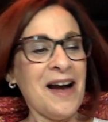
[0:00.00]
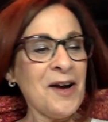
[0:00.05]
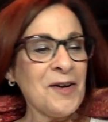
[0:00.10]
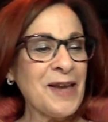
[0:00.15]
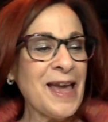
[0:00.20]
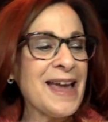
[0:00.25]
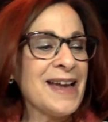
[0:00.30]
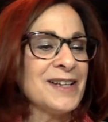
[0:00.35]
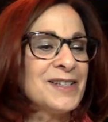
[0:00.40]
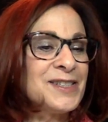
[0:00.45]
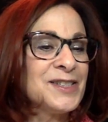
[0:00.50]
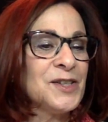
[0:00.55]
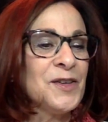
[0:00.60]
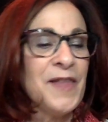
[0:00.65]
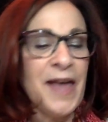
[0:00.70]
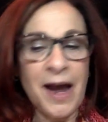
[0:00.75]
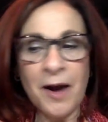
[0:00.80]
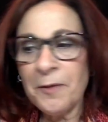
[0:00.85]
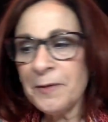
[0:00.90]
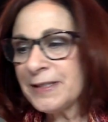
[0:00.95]
Okay, so
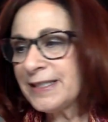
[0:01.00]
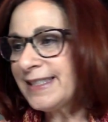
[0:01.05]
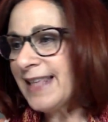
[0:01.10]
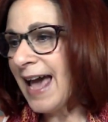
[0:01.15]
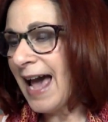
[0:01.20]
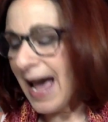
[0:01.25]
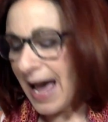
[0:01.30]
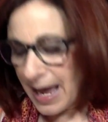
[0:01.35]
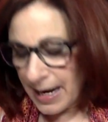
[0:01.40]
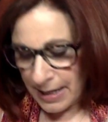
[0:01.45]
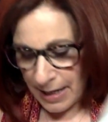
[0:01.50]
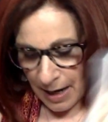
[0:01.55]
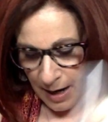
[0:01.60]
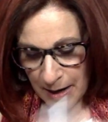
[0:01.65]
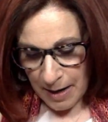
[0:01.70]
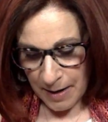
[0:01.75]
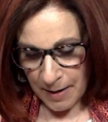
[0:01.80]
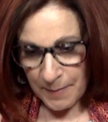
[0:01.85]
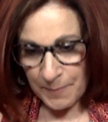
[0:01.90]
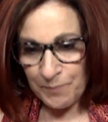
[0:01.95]
that was that.
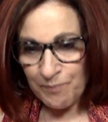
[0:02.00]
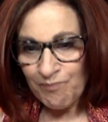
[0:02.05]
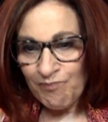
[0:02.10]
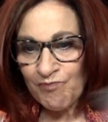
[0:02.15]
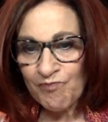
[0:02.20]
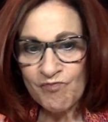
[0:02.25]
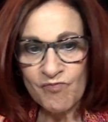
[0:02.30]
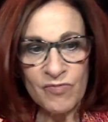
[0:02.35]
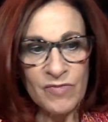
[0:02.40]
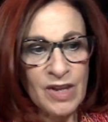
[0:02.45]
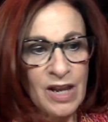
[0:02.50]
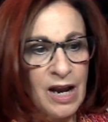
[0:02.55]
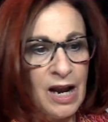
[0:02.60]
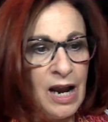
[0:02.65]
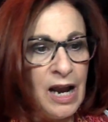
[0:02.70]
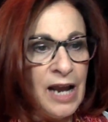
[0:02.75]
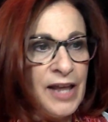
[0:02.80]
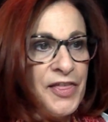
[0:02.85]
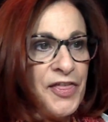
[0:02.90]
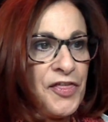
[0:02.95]

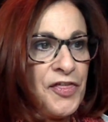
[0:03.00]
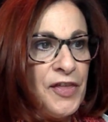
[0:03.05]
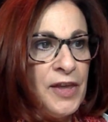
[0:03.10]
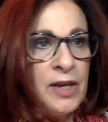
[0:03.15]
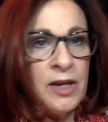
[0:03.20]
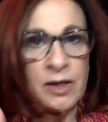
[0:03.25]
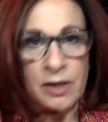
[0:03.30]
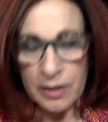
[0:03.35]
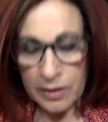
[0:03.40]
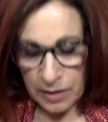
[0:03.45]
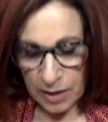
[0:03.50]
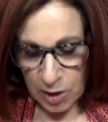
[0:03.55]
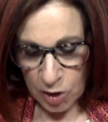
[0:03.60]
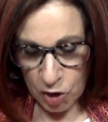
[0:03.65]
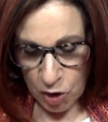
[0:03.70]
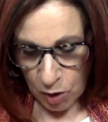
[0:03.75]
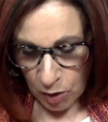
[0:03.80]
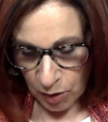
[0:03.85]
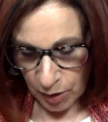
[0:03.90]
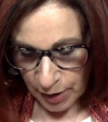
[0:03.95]
I think the
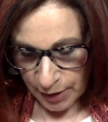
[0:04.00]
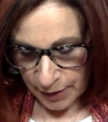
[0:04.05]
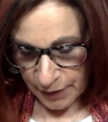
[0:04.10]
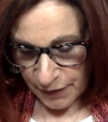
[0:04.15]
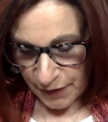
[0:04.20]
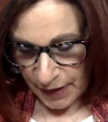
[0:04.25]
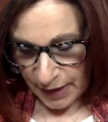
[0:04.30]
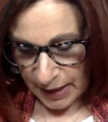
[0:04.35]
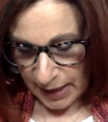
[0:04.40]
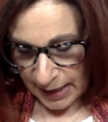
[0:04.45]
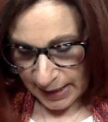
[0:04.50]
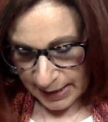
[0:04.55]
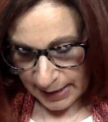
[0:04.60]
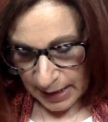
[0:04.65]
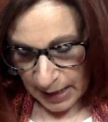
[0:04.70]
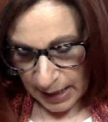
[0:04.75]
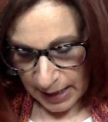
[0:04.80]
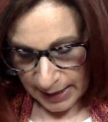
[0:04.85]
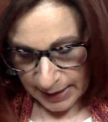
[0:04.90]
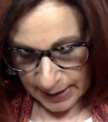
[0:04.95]
yarn that I
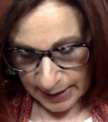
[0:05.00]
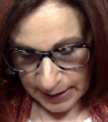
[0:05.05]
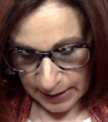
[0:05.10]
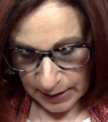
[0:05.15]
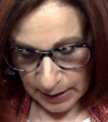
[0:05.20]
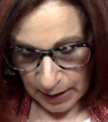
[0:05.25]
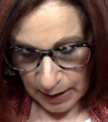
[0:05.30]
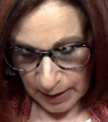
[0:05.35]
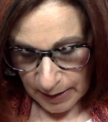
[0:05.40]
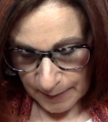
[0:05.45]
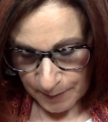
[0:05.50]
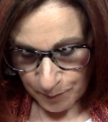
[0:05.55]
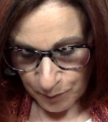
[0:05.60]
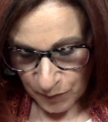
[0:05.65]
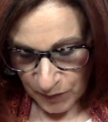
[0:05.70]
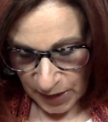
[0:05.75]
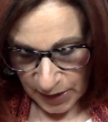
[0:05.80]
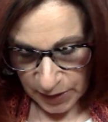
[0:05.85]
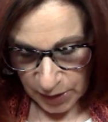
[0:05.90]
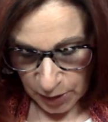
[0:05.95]
got
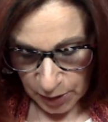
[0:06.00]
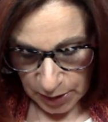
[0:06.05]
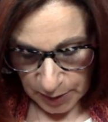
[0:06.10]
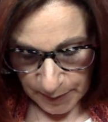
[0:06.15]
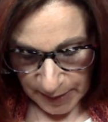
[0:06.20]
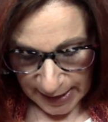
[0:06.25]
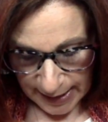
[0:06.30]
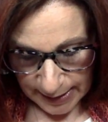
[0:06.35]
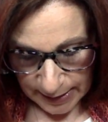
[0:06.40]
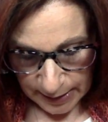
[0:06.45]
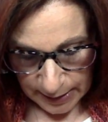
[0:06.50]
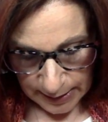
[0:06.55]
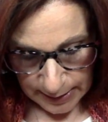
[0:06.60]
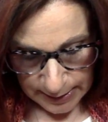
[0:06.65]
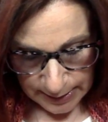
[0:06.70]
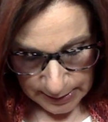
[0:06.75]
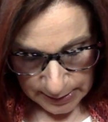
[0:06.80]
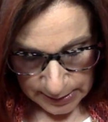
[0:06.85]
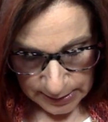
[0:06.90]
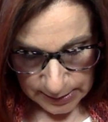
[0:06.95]
in the goodie bag
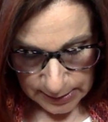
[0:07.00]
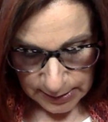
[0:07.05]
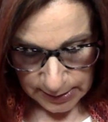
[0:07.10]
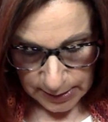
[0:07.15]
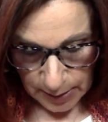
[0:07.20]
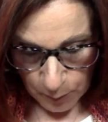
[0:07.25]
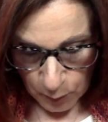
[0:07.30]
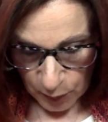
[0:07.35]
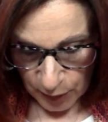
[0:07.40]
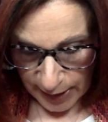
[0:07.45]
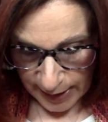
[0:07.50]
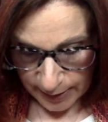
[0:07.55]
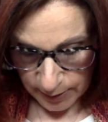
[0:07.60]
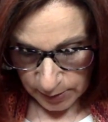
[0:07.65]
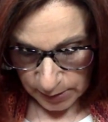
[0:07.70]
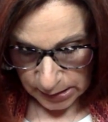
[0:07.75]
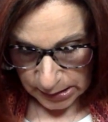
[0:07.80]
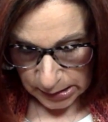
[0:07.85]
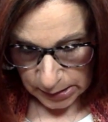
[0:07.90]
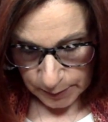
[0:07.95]
is somewhere
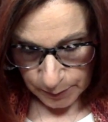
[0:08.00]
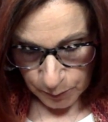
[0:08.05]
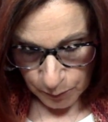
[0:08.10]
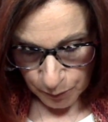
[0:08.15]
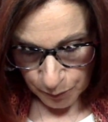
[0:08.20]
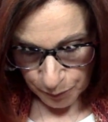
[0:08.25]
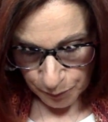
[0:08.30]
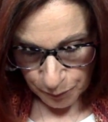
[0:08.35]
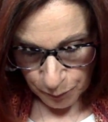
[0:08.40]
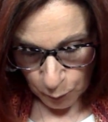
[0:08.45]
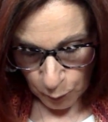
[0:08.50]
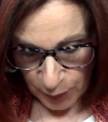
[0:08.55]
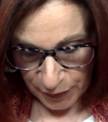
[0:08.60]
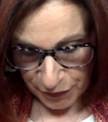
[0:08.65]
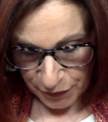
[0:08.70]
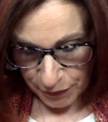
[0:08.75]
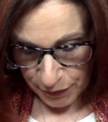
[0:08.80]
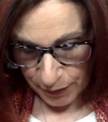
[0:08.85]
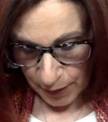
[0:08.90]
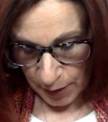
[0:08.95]
else
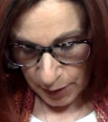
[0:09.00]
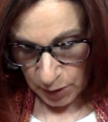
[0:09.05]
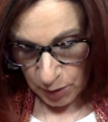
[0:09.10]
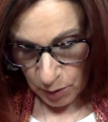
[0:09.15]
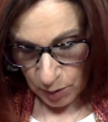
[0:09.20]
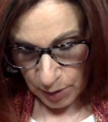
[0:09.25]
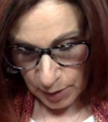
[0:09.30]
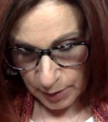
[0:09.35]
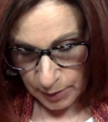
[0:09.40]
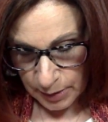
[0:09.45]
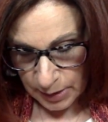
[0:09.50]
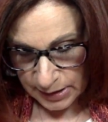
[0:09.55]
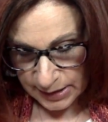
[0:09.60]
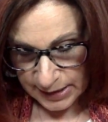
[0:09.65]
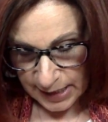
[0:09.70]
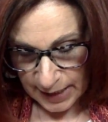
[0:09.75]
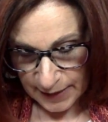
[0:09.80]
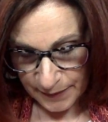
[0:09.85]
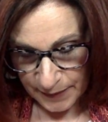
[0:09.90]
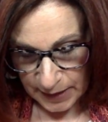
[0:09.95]
with a
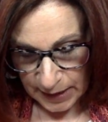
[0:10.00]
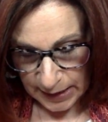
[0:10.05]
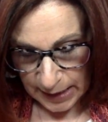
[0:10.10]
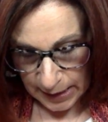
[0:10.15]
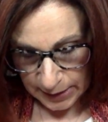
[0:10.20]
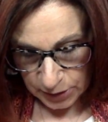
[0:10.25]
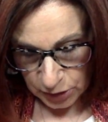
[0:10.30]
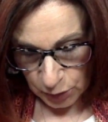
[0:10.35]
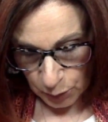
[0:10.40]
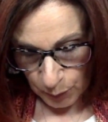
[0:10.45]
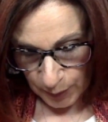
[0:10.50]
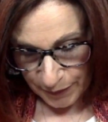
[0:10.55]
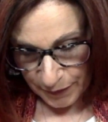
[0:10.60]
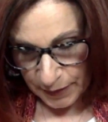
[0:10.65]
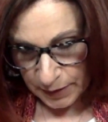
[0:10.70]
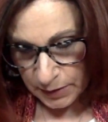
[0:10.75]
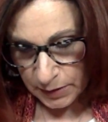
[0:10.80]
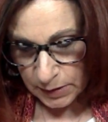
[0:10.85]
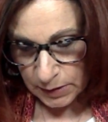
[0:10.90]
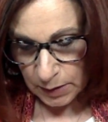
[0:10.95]
skein that I got to go with
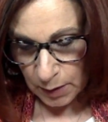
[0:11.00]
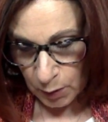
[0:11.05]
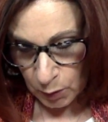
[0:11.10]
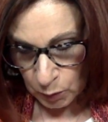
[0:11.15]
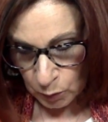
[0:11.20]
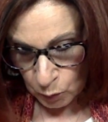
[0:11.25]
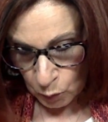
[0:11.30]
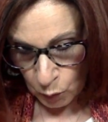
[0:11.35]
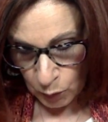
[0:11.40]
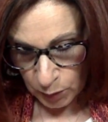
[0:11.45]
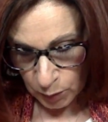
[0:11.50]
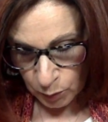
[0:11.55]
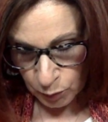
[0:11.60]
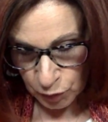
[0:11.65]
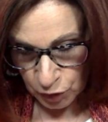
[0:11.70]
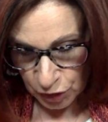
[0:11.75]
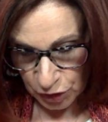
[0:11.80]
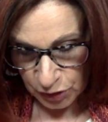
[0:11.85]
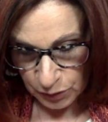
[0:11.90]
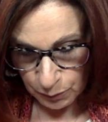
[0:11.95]
it. So we'll
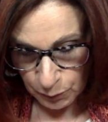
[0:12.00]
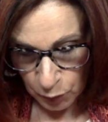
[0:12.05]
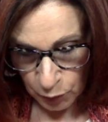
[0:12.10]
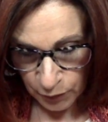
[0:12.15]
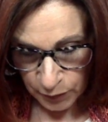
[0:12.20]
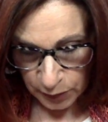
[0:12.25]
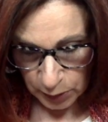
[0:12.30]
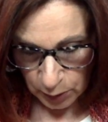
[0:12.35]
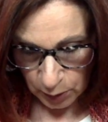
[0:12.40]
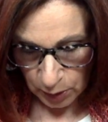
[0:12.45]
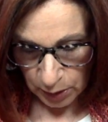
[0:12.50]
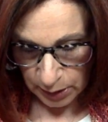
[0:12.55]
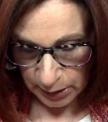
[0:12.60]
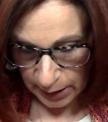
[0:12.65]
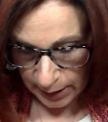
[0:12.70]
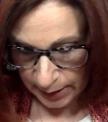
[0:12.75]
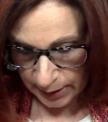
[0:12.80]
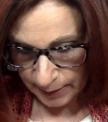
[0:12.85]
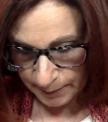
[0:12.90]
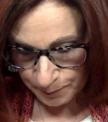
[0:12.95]
just move along
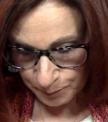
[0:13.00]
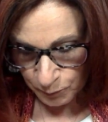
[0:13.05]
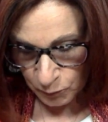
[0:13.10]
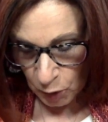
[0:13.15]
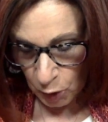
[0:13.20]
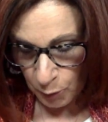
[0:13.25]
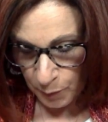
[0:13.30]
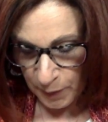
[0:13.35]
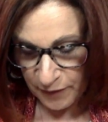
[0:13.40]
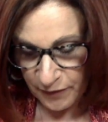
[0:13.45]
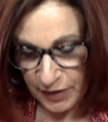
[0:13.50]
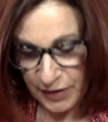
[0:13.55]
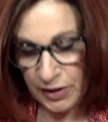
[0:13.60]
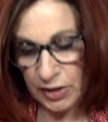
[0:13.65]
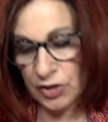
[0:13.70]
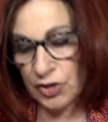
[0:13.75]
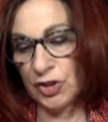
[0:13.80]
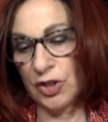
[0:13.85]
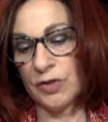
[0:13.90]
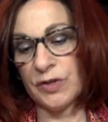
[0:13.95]
and hope
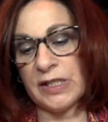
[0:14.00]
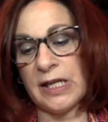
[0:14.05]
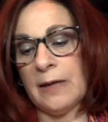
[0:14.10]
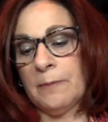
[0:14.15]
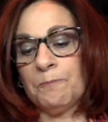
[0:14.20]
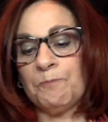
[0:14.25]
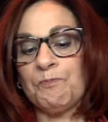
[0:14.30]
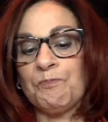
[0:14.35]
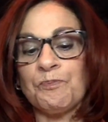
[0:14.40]
everything shows up.